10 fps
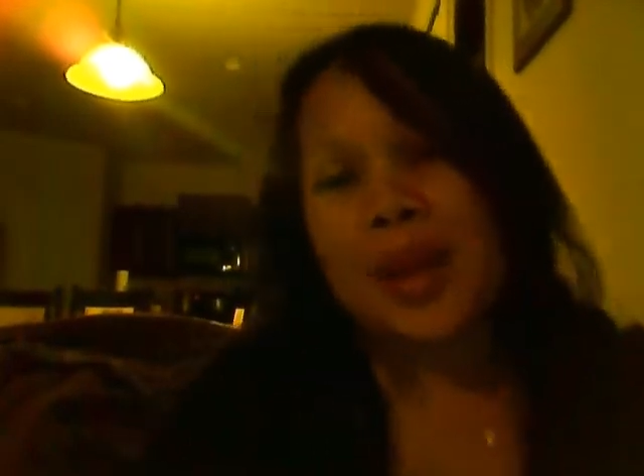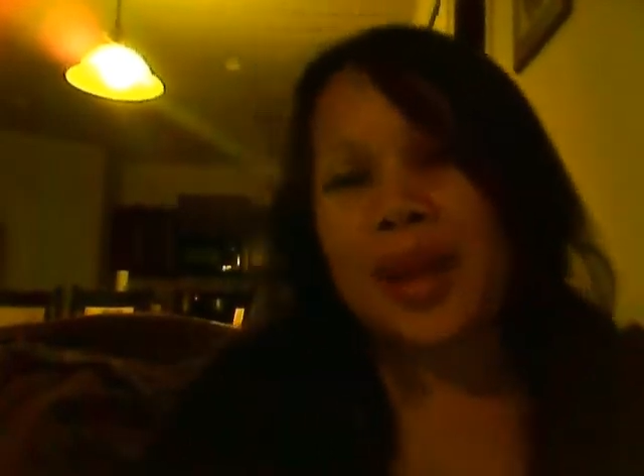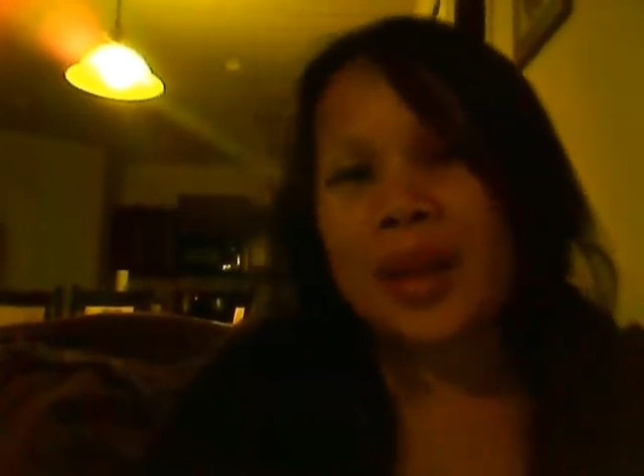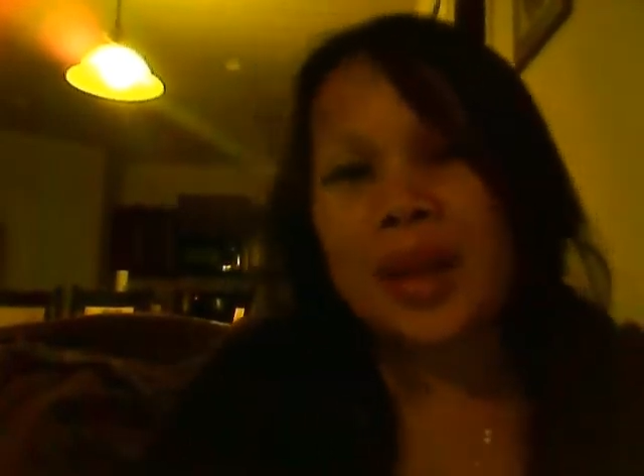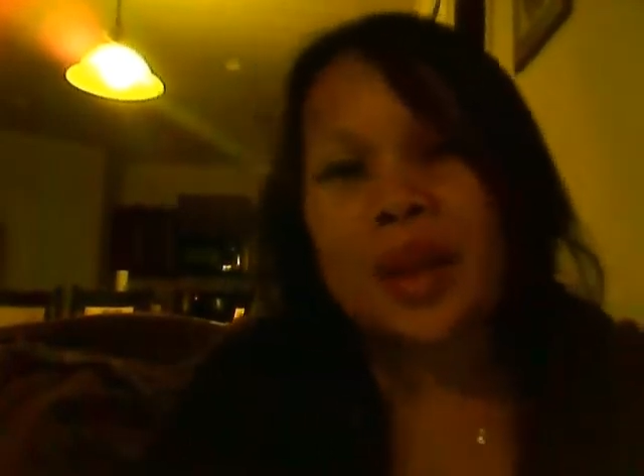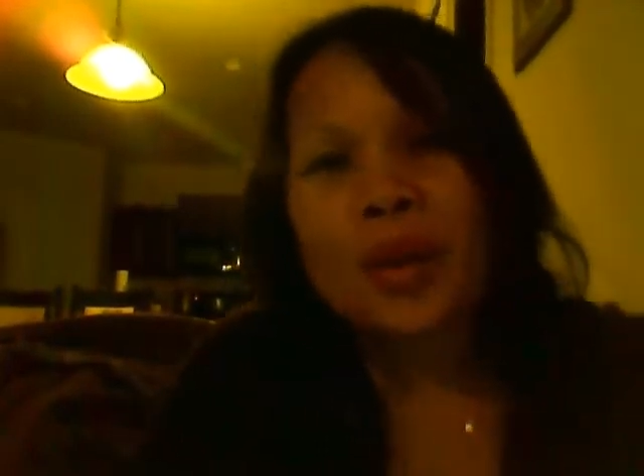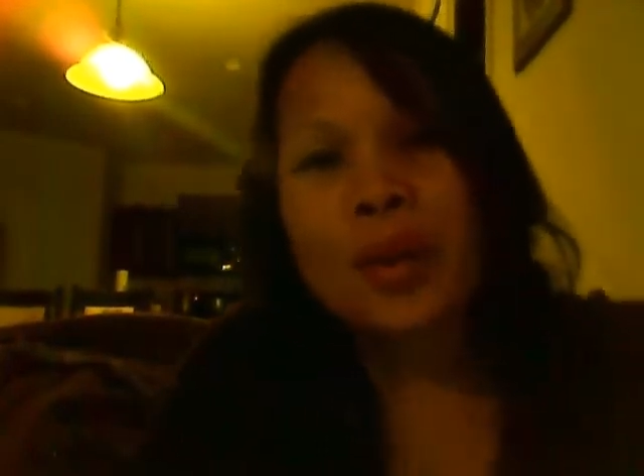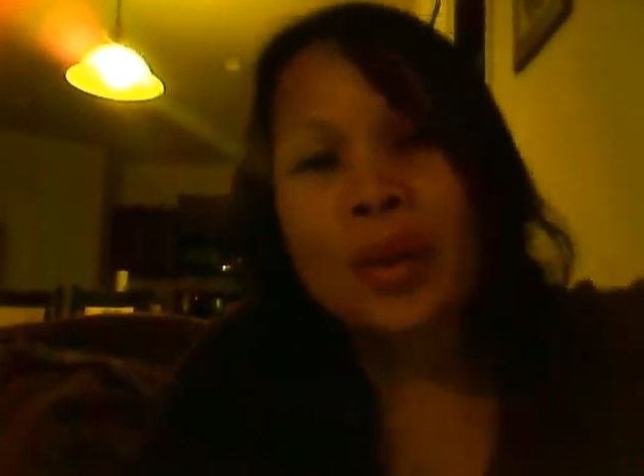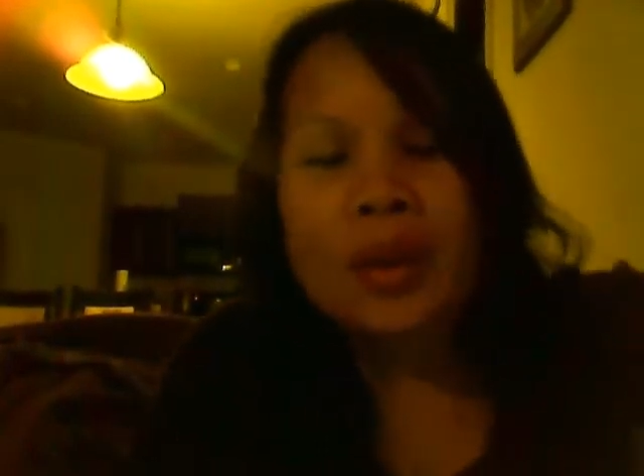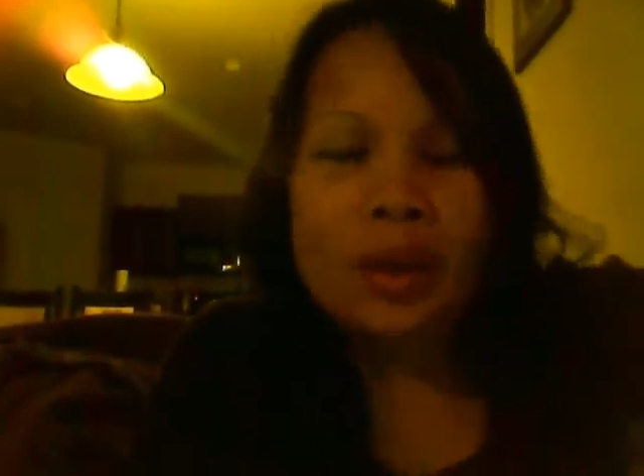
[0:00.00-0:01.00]

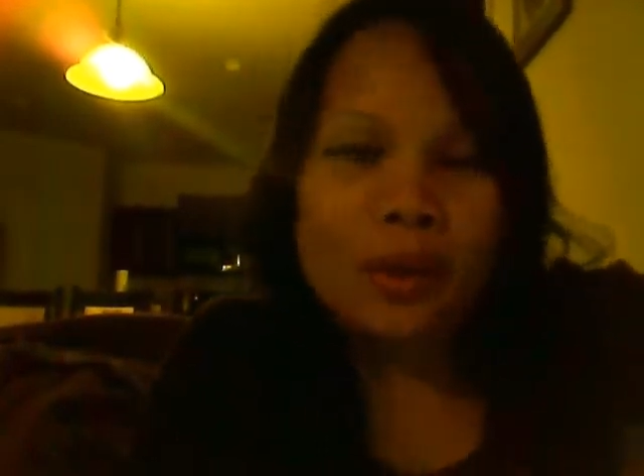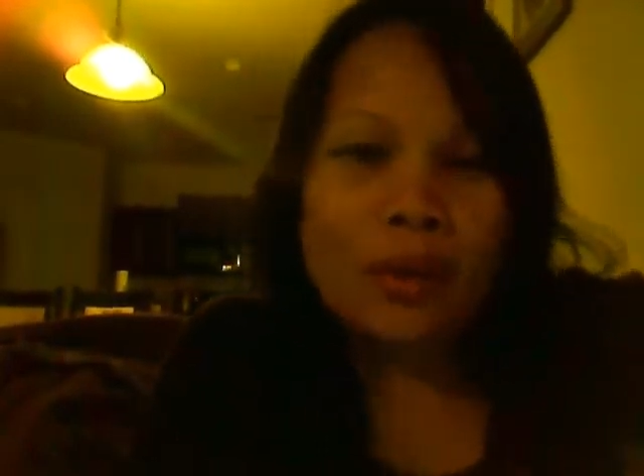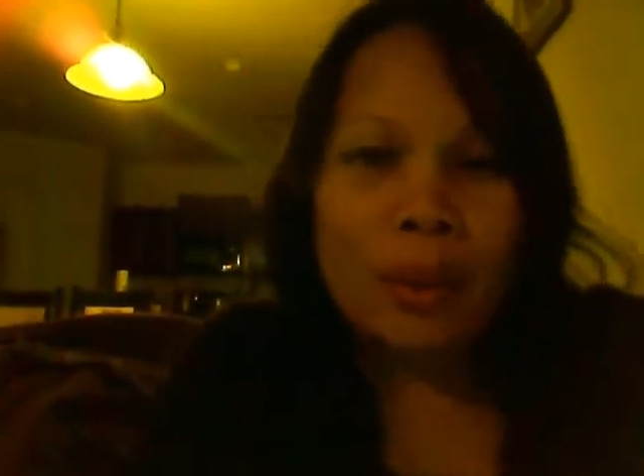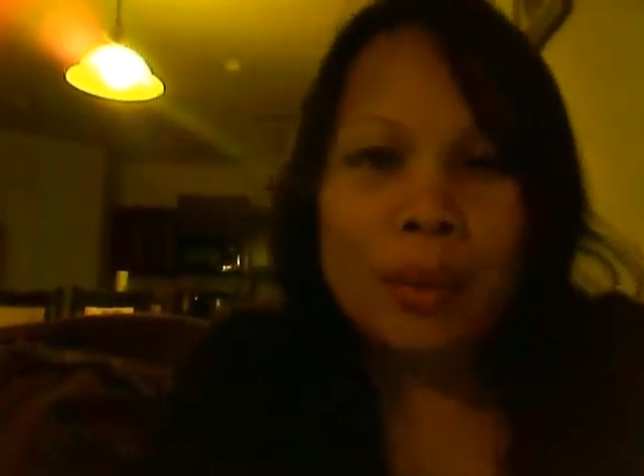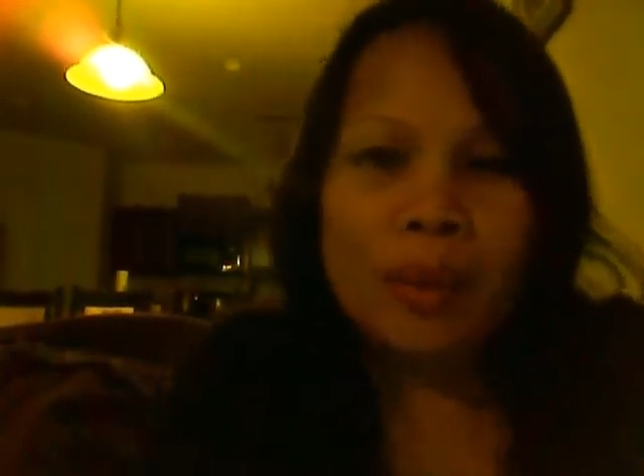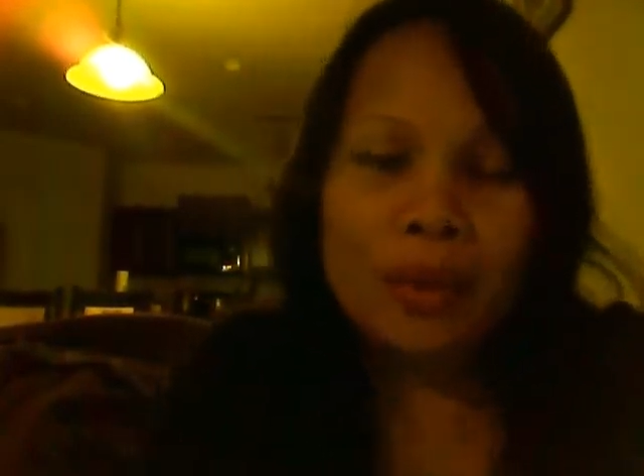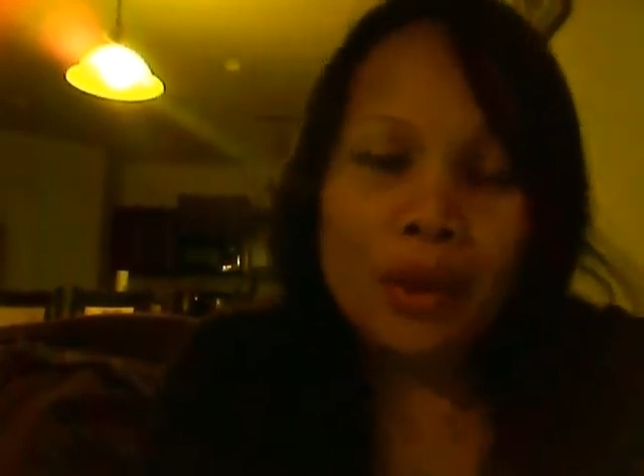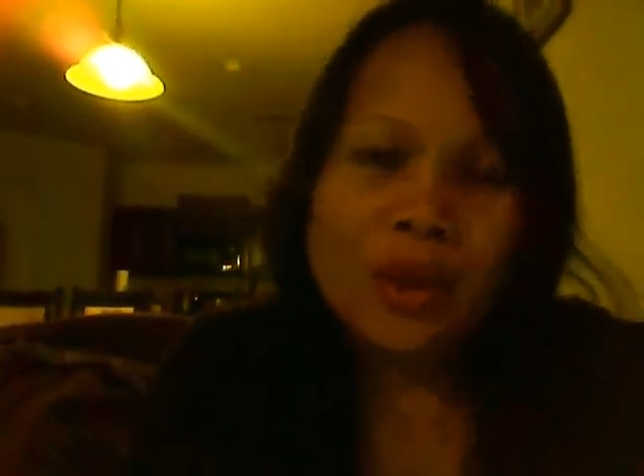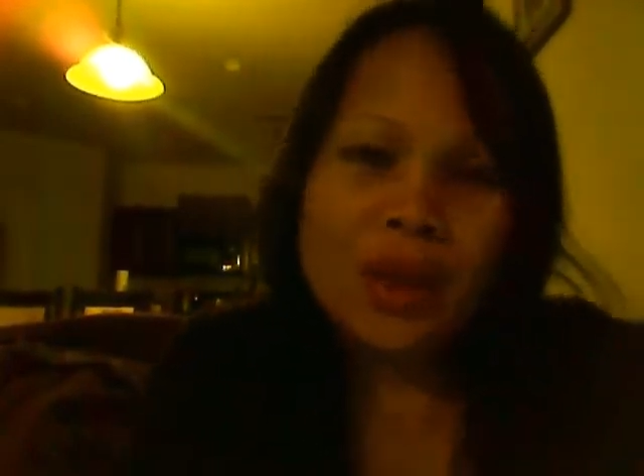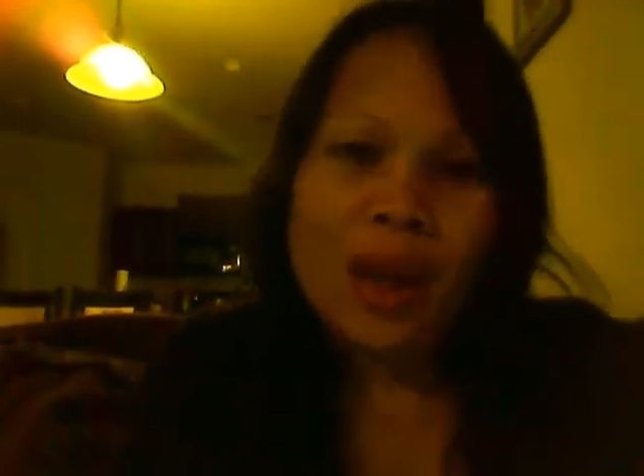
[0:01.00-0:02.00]
Continuing this from the
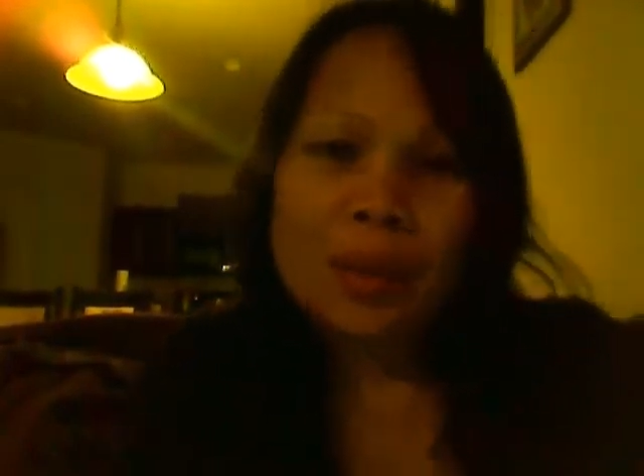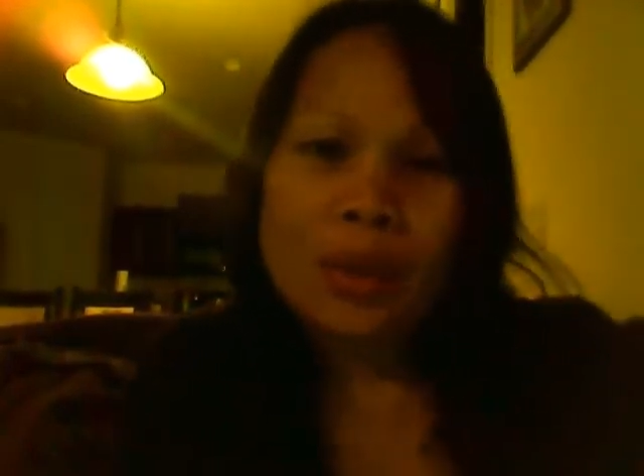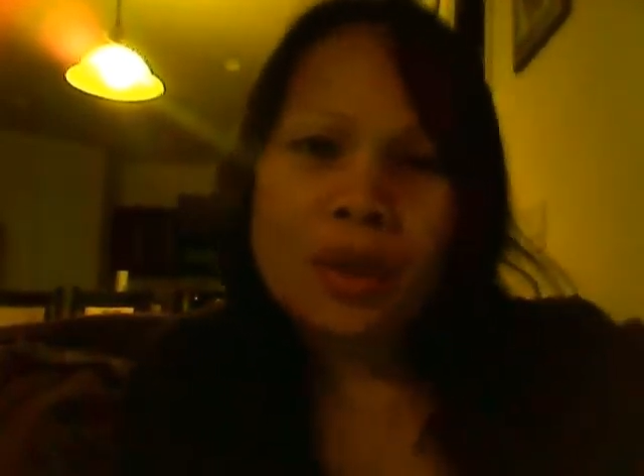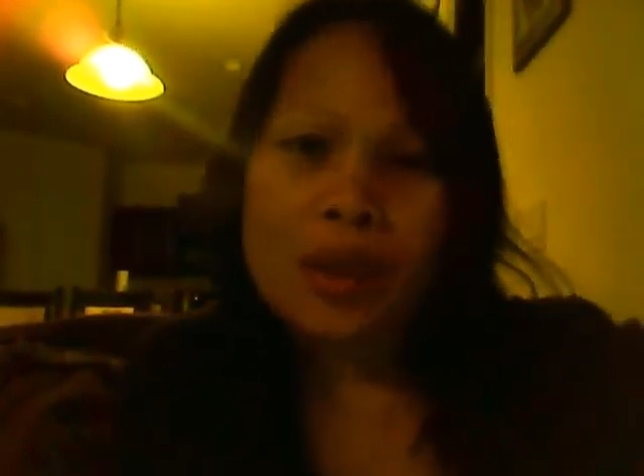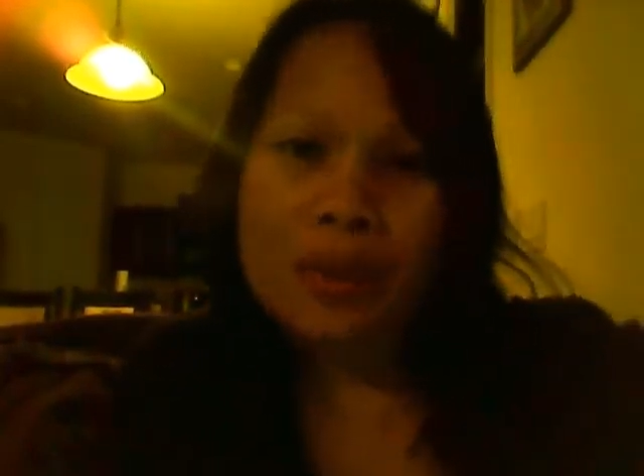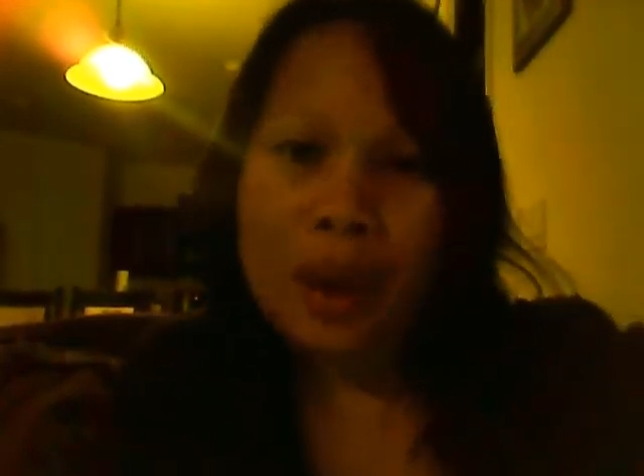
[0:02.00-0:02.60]
first chapter of